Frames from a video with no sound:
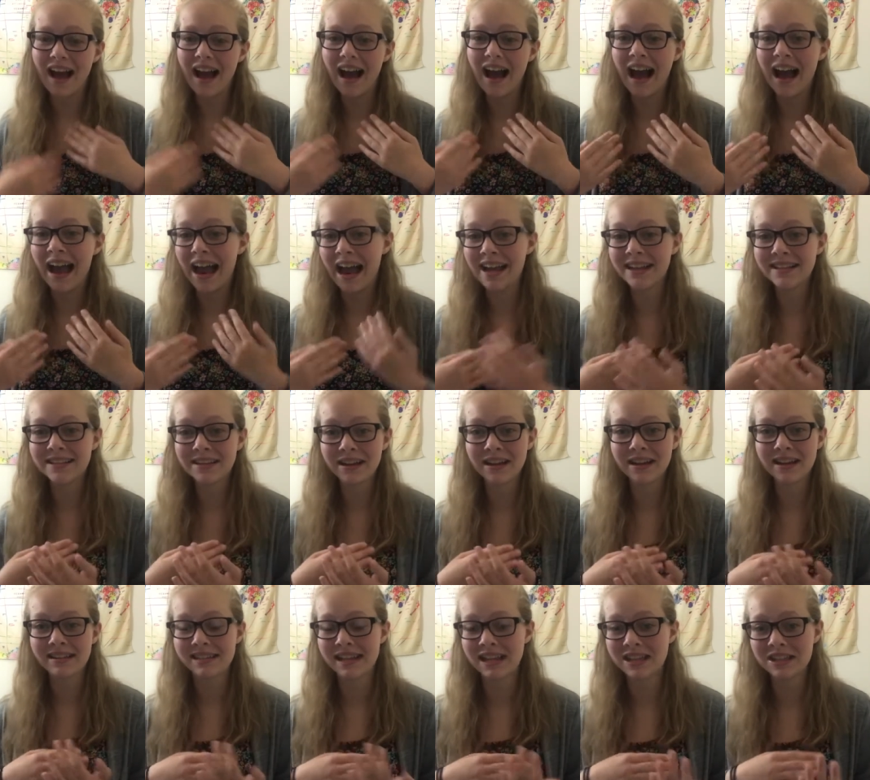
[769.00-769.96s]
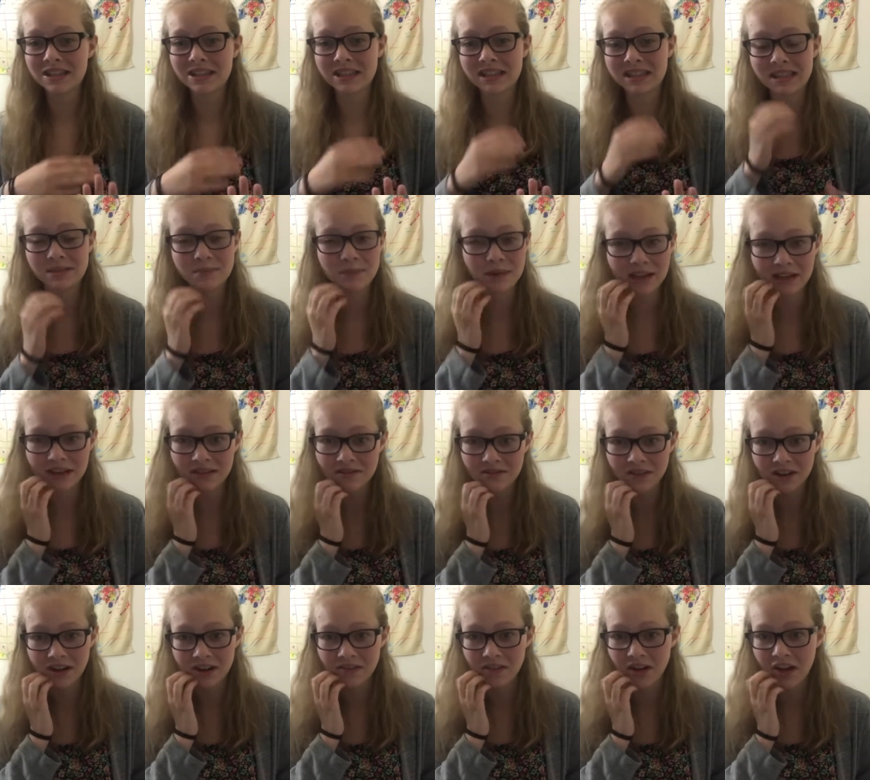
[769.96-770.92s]
I had to essentially speak in
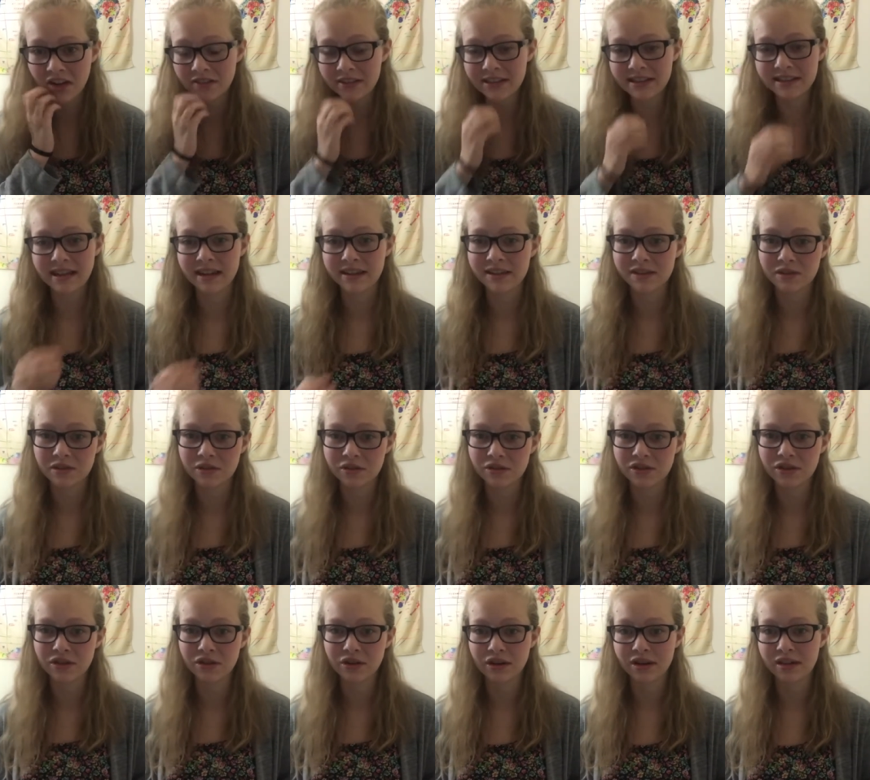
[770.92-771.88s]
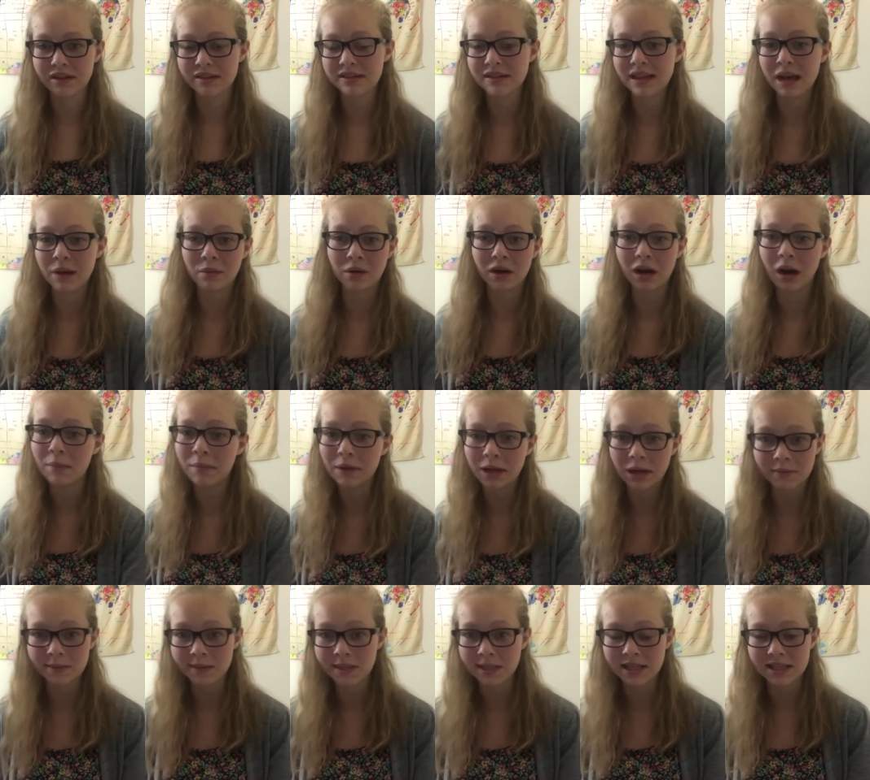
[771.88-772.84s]
front of all these high school students that were coming
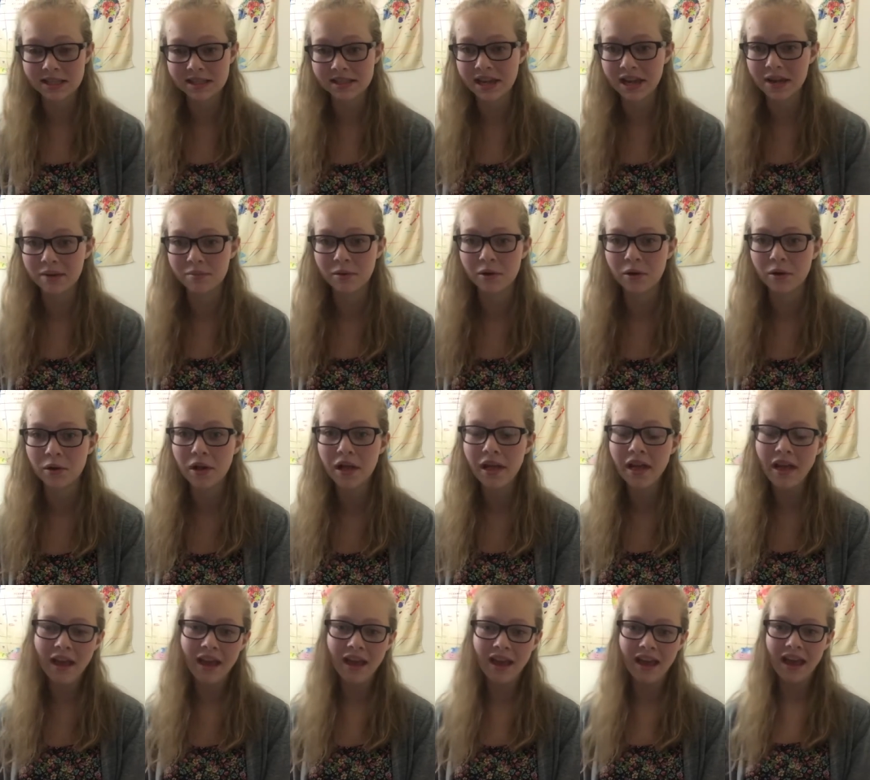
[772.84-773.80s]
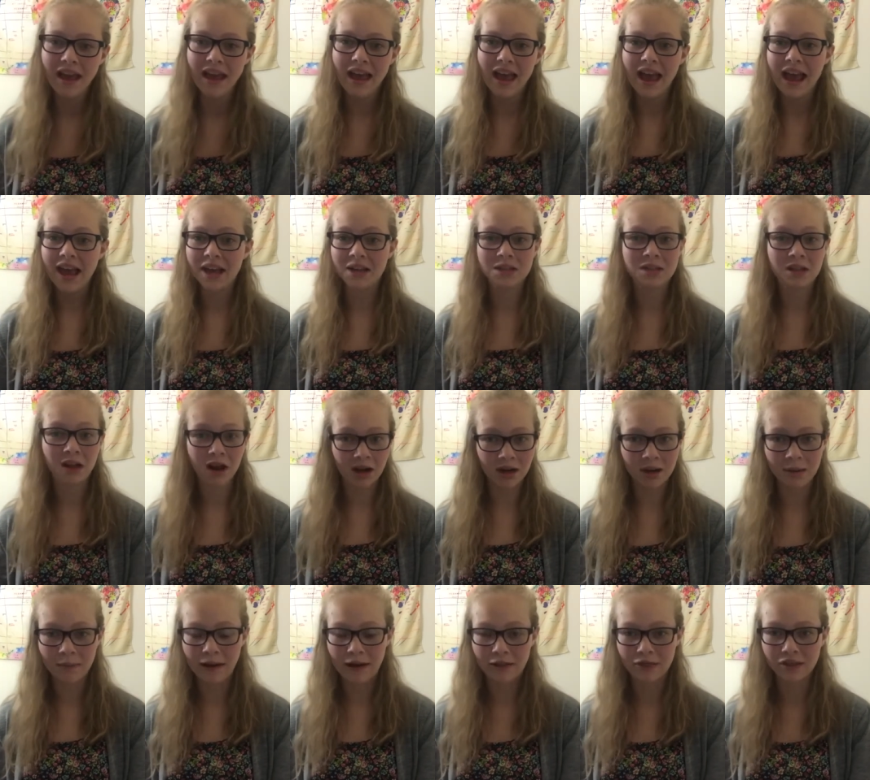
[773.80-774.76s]
up to this table and talk
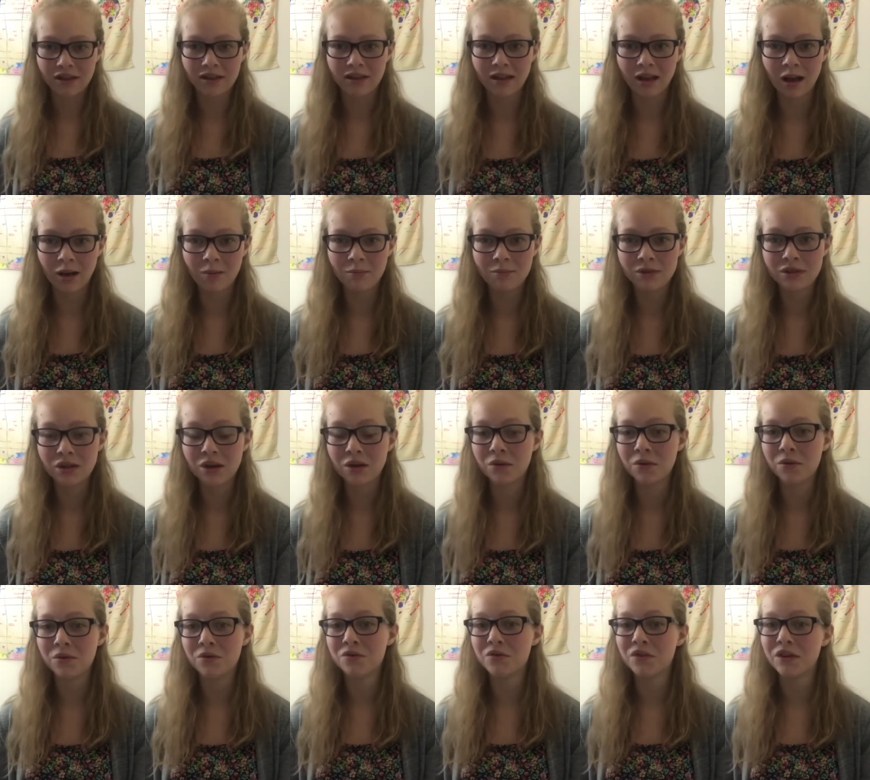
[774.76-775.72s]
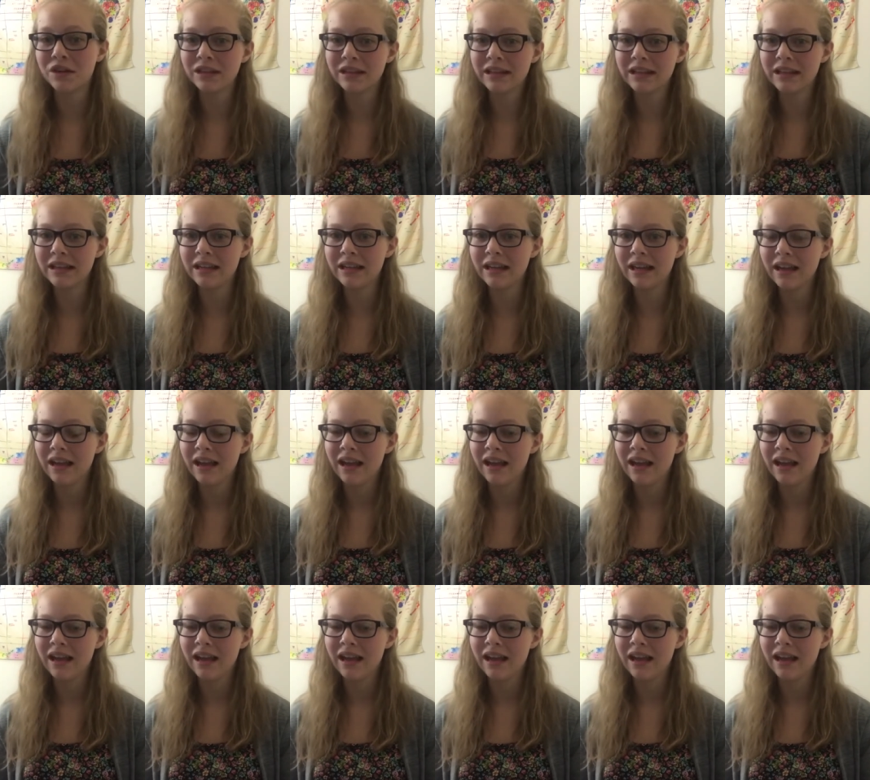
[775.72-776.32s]
about the club. So really,